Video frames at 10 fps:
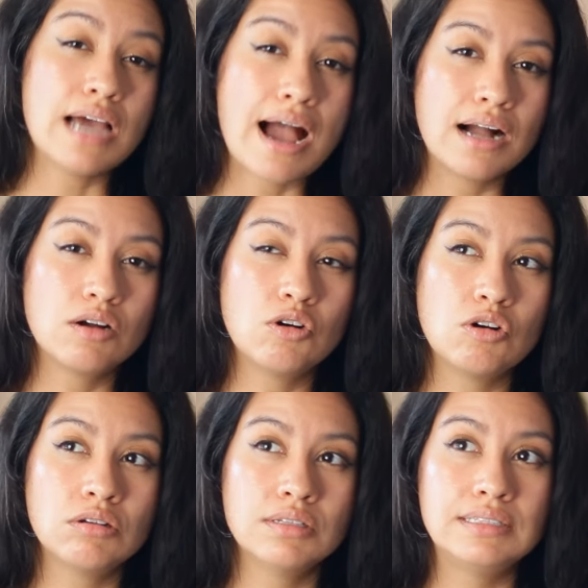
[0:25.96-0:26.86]

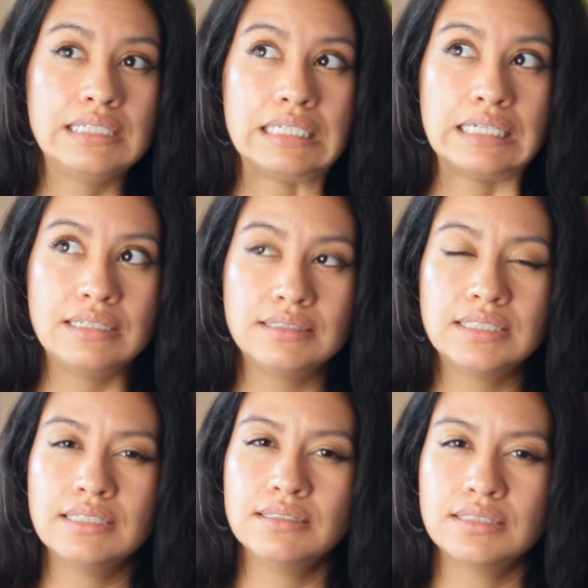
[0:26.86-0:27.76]
tackle the
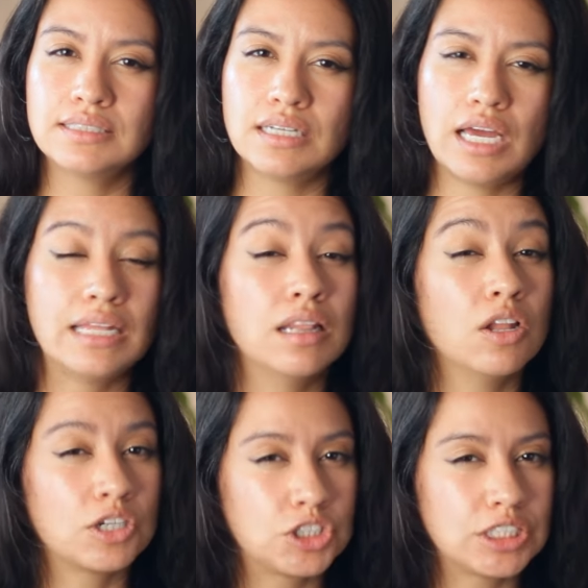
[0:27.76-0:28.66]
easiest and
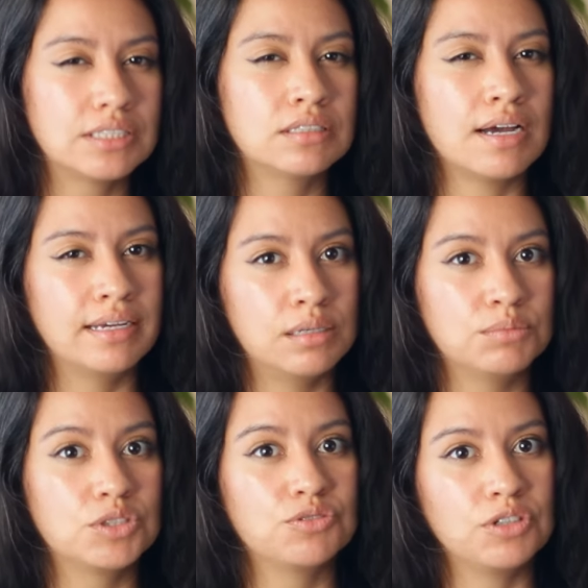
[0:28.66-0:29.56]
largest
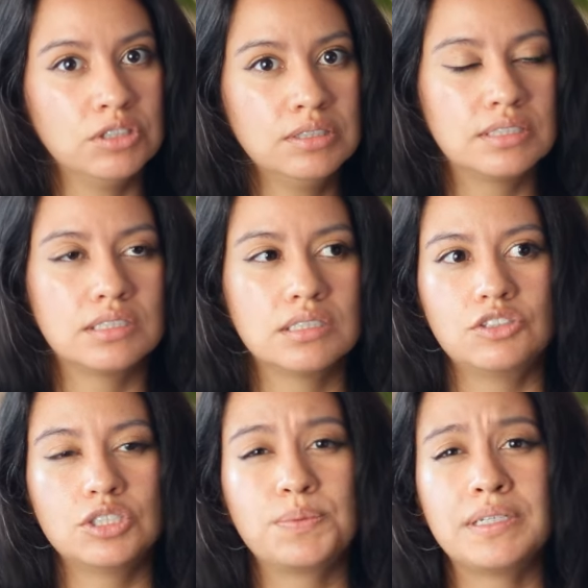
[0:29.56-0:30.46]
items first,
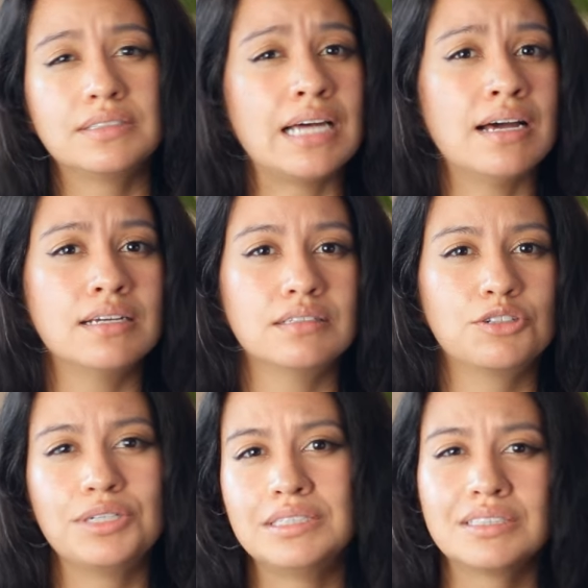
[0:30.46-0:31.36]
just because that
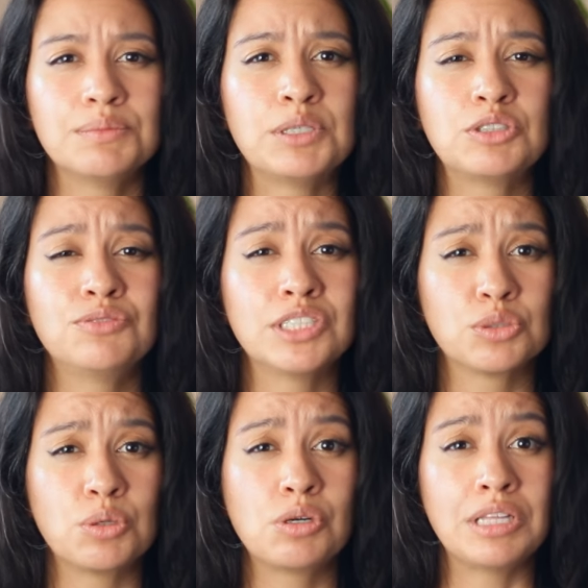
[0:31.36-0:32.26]
creates the most
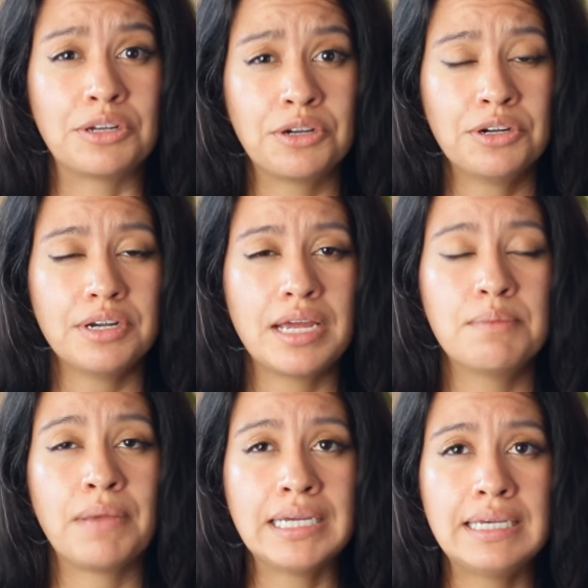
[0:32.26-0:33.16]
visual clutter.
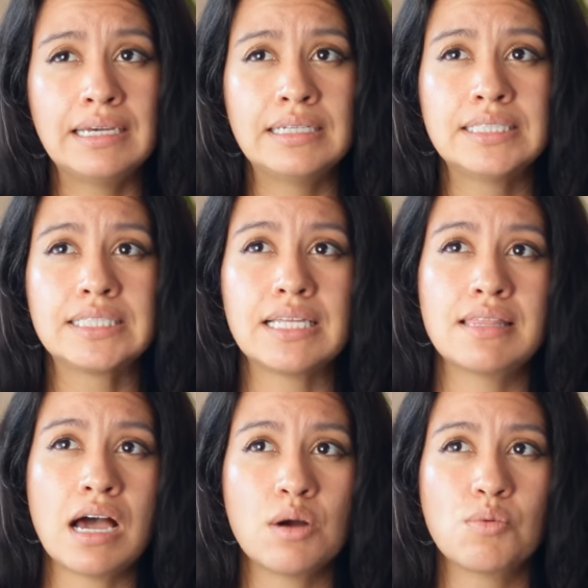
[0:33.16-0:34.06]
In my case,
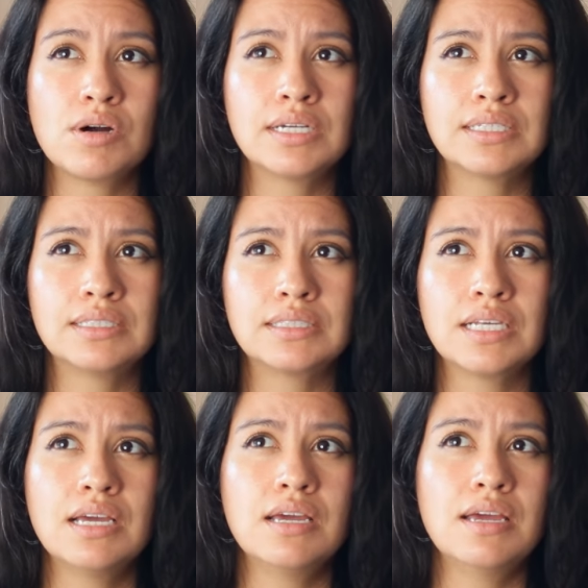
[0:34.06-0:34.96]
that was
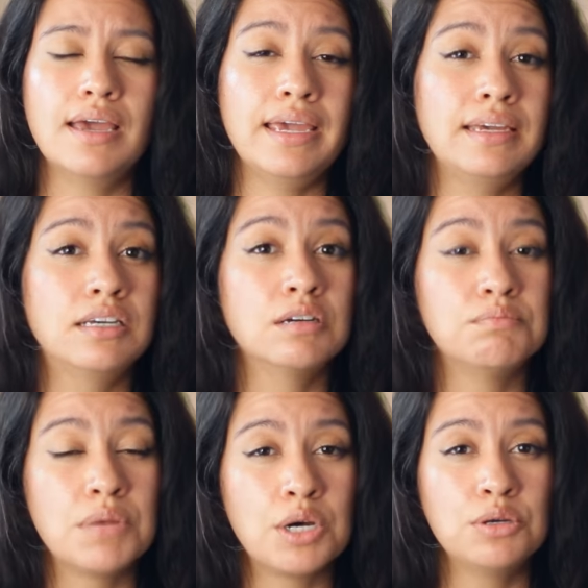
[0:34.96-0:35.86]
a
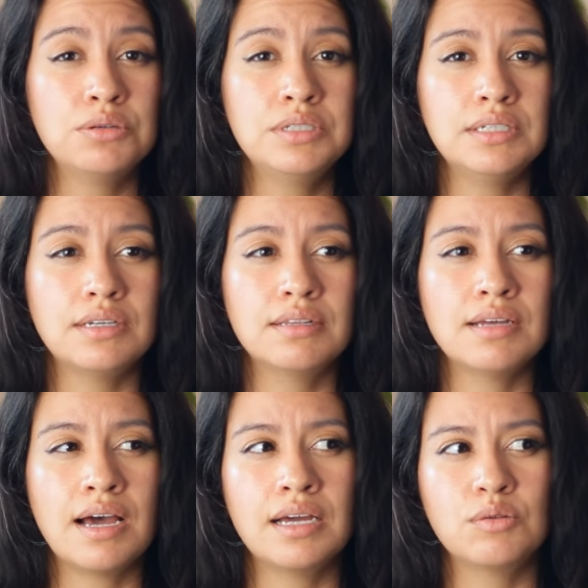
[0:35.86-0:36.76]
commode
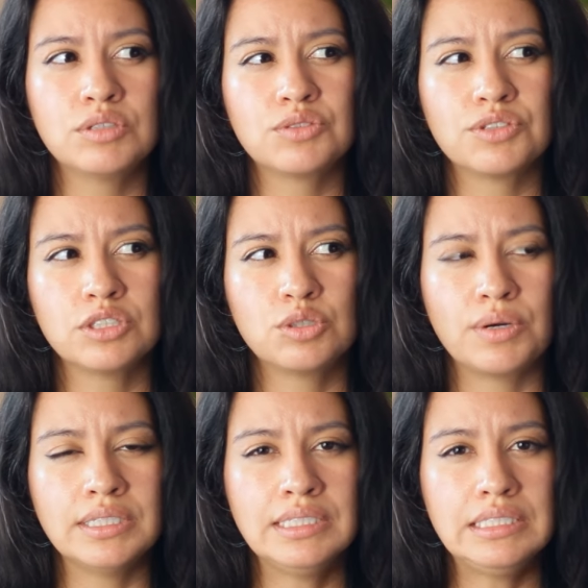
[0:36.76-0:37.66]
that was for the
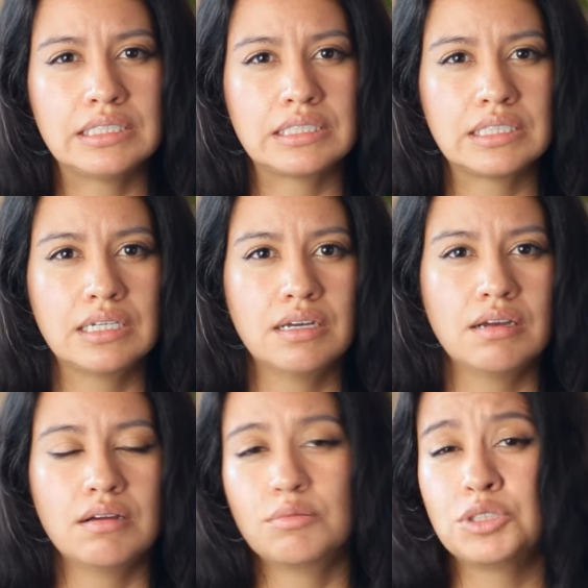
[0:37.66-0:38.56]
toilets
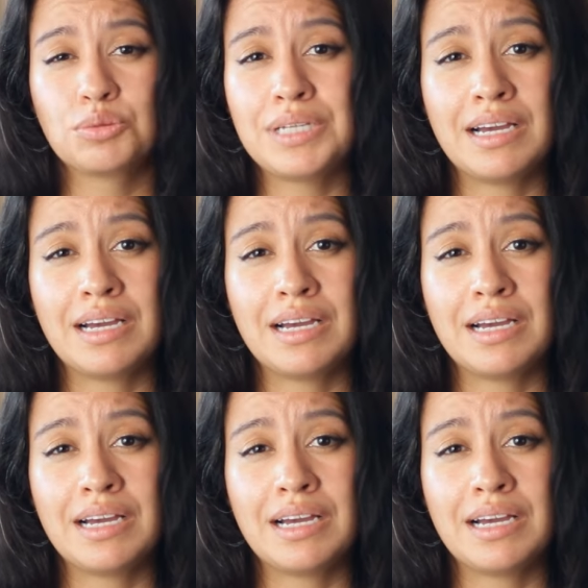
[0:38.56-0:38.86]
which we